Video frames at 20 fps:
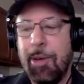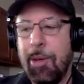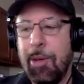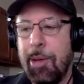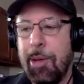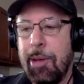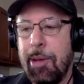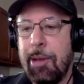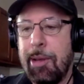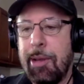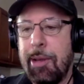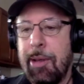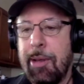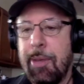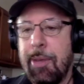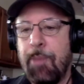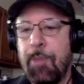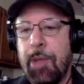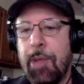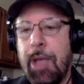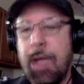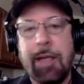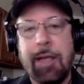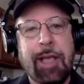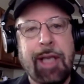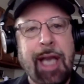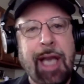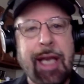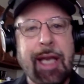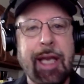or
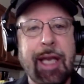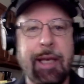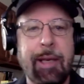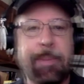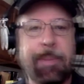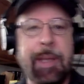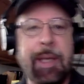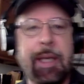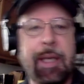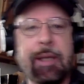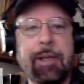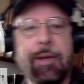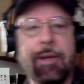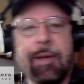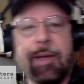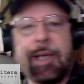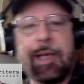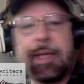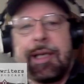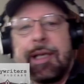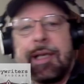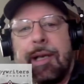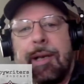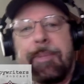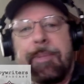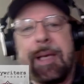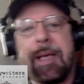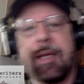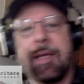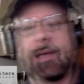not taking a pee during
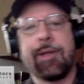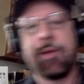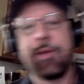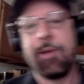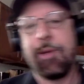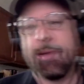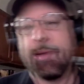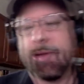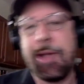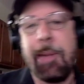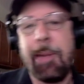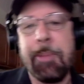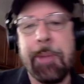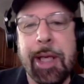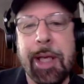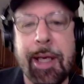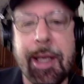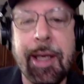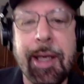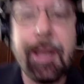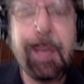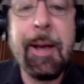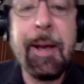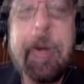a pitch or something.